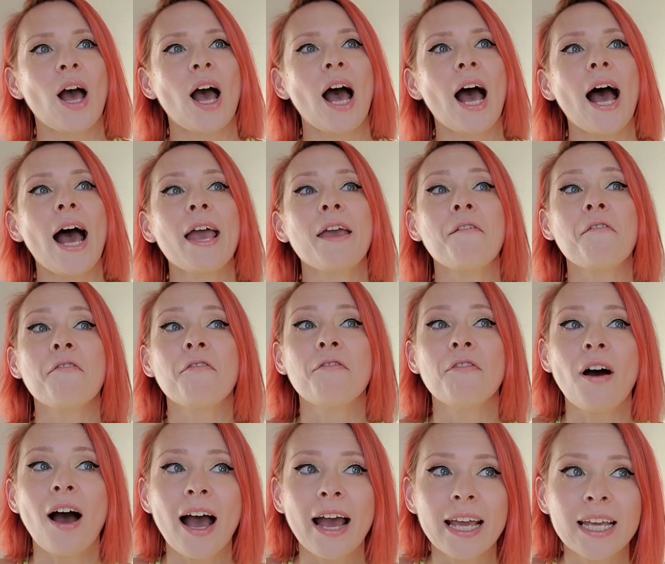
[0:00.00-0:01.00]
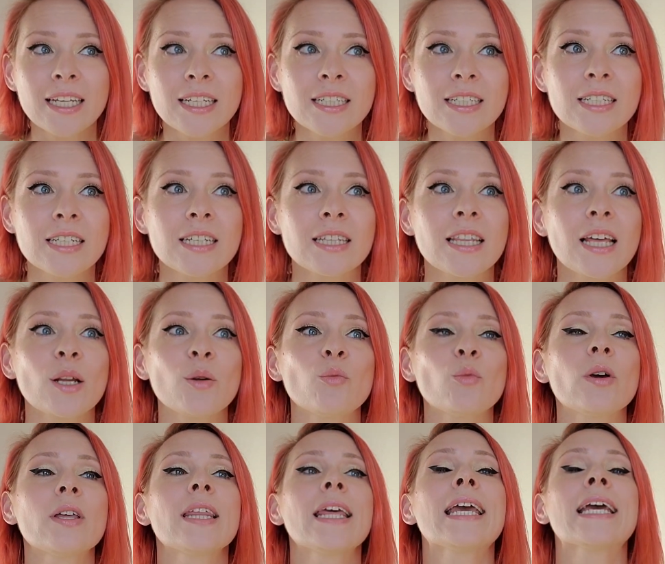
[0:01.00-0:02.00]
I find that
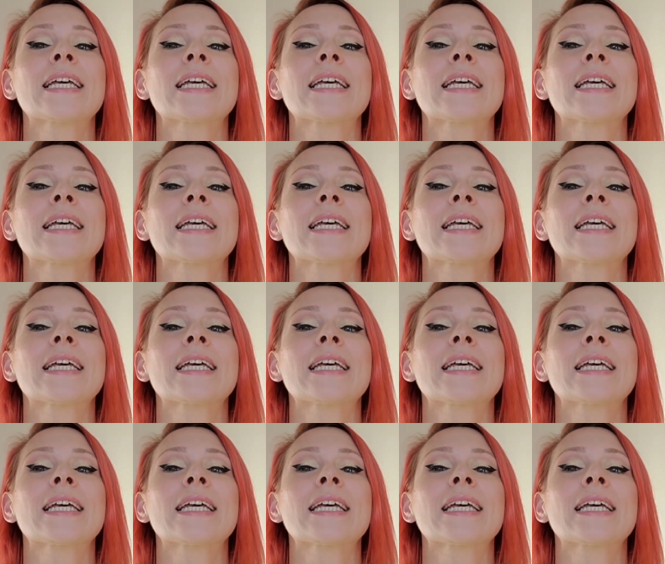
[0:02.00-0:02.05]
with